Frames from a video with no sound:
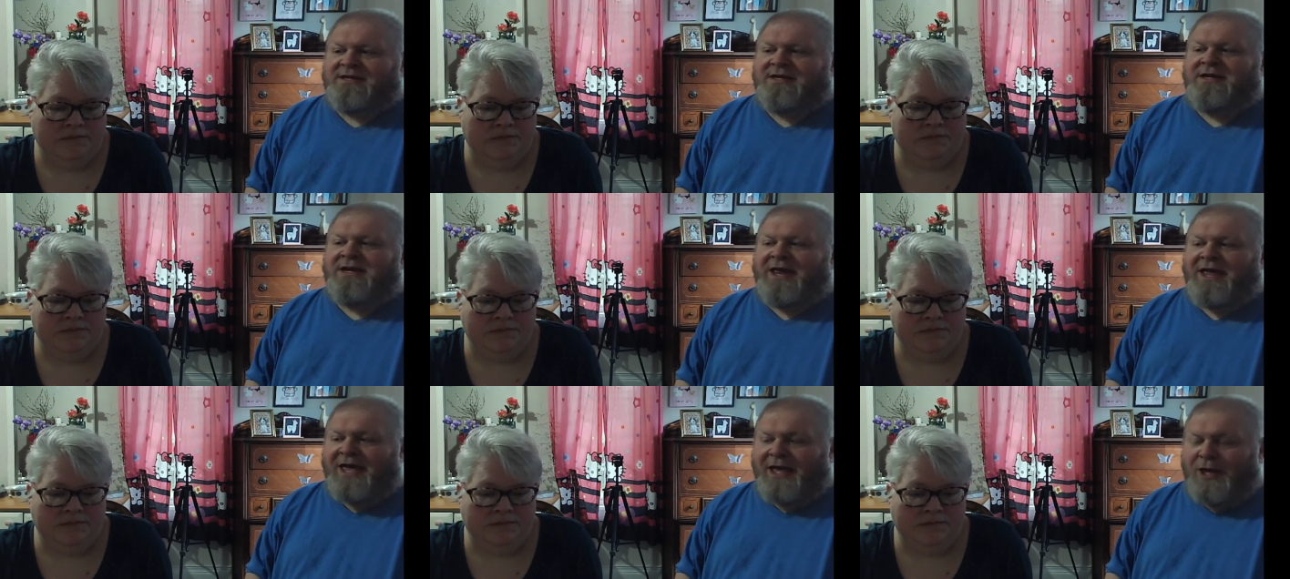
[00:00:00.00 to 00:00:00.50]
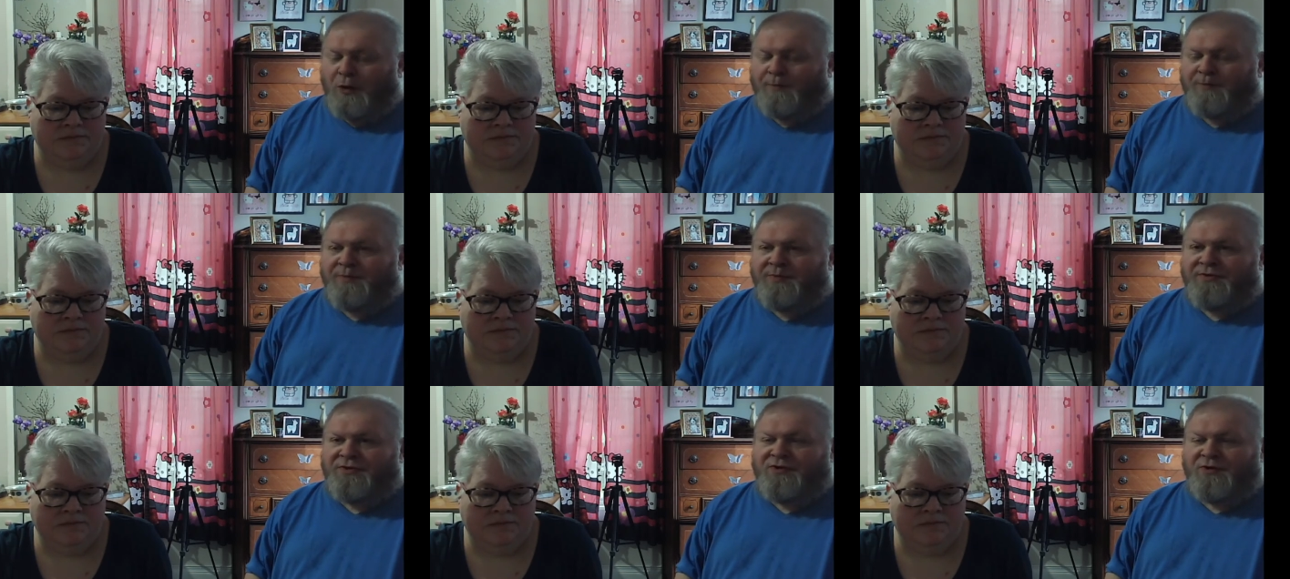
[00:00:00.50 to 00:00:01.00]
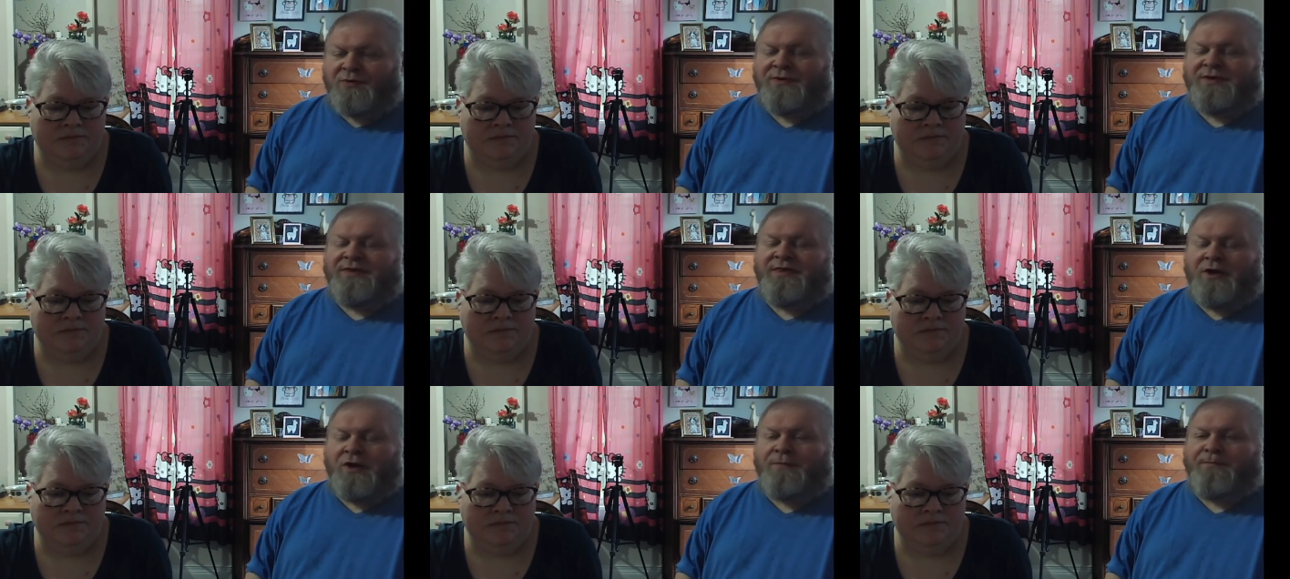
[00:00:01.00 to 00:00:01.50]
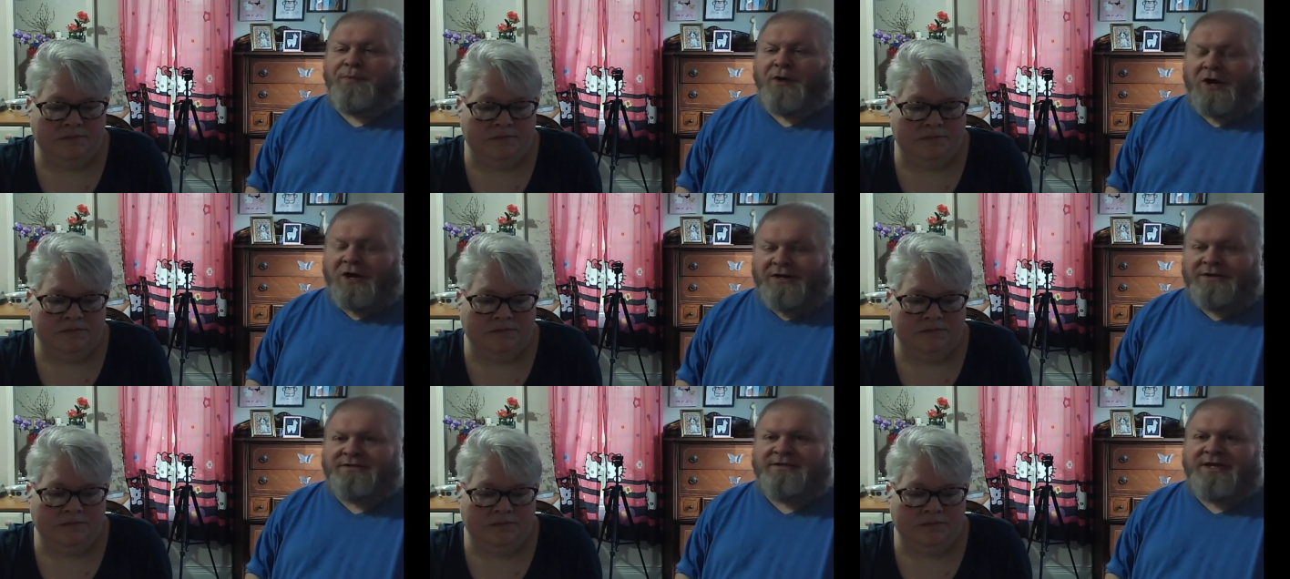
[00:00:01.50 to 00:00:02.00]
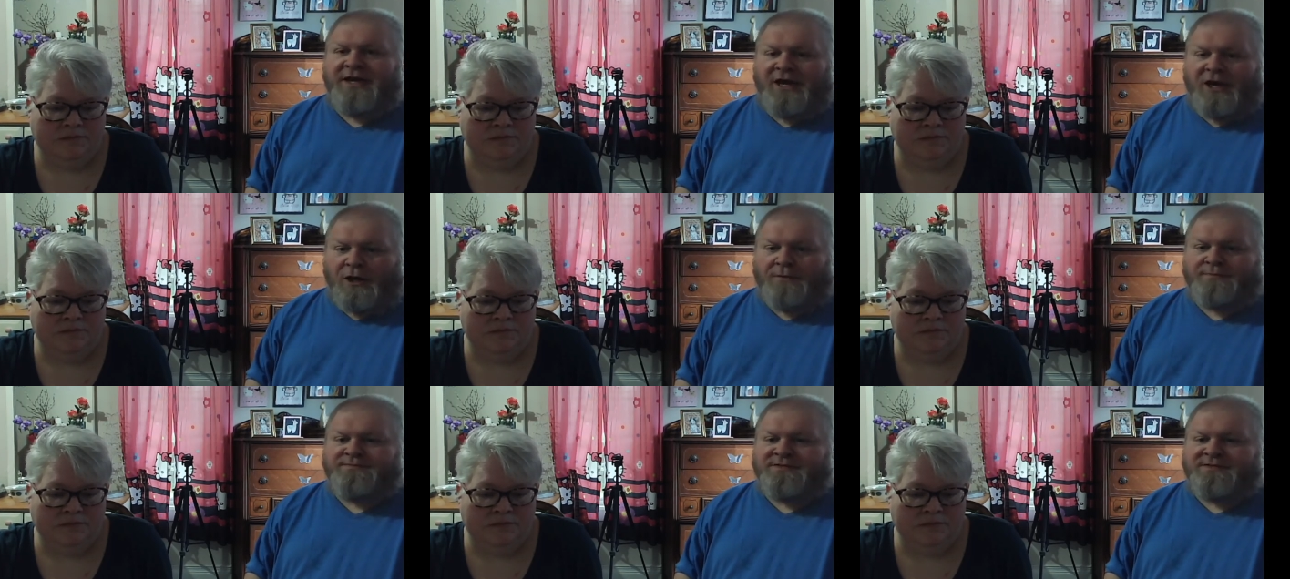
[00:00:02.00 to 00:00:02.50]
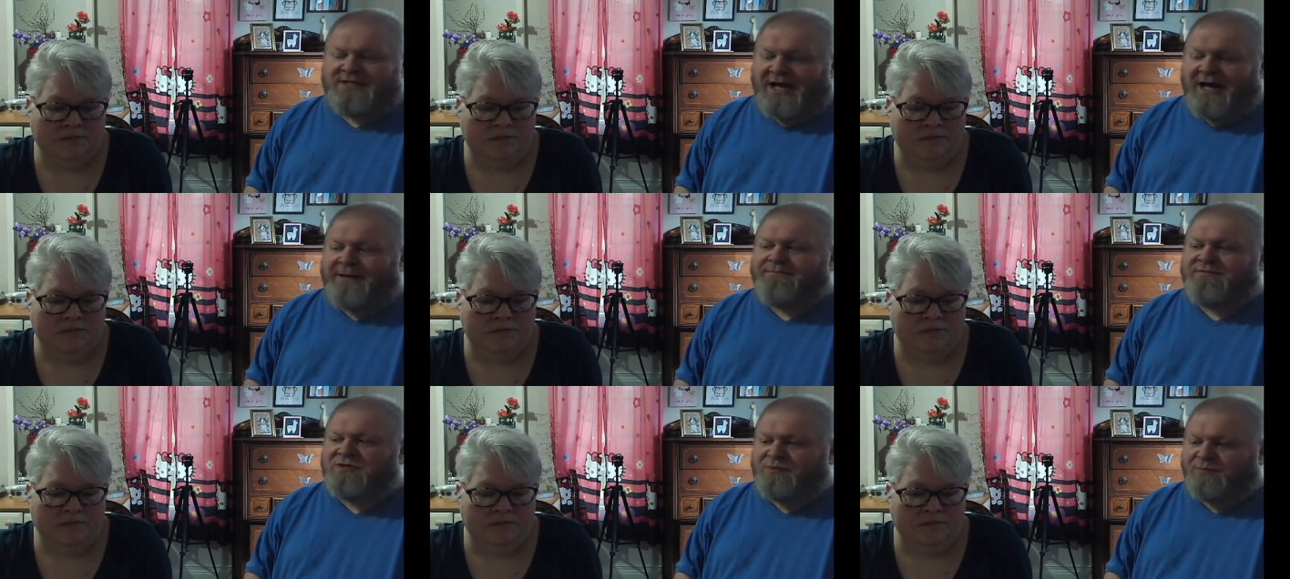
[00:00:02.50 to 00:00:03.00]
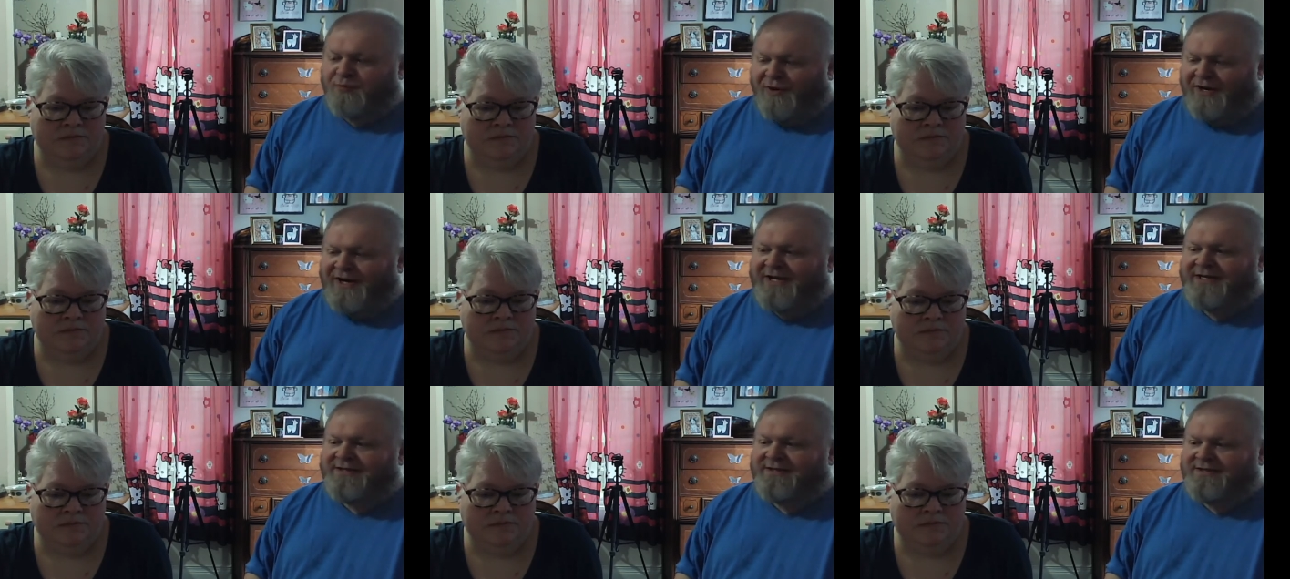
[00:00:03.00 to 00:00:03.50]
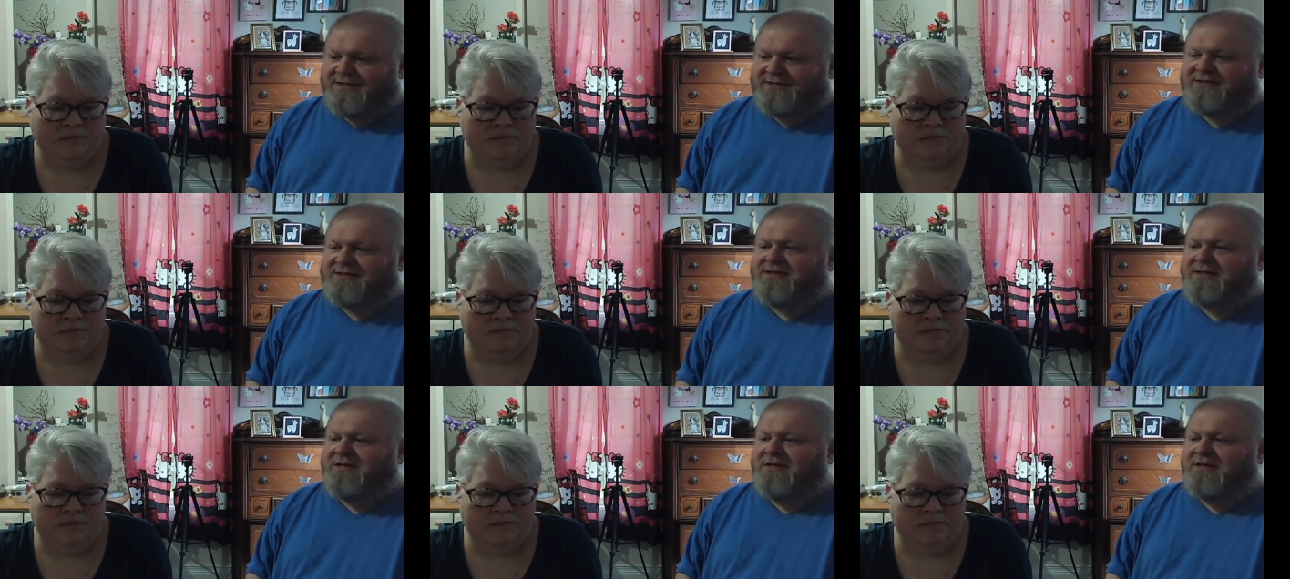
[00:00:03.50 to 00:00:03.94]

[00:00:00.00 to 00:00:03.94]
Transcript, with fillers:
Speaker 1: and help doing their part to help stop spreading this